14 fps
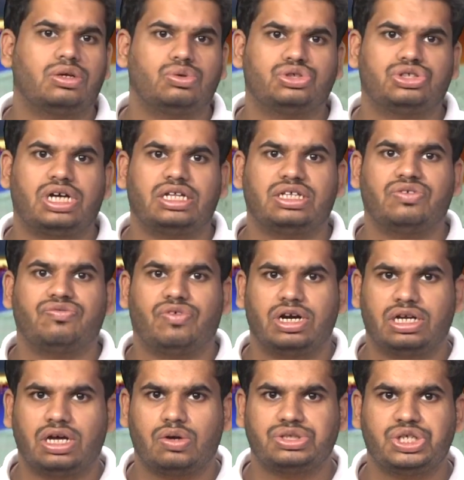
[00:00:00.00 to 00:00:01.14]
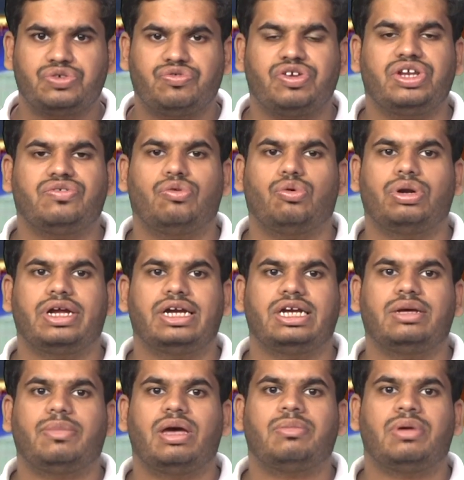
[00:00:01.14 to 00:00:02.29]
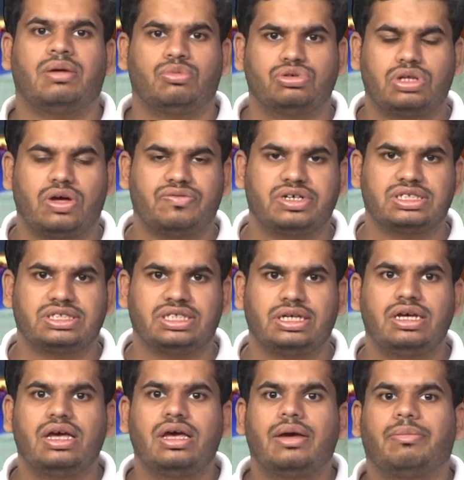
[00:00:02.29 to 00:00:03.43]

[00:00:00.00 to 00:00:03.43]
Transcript: in Gujarat in 1024 AD by Mahmud of Ghazni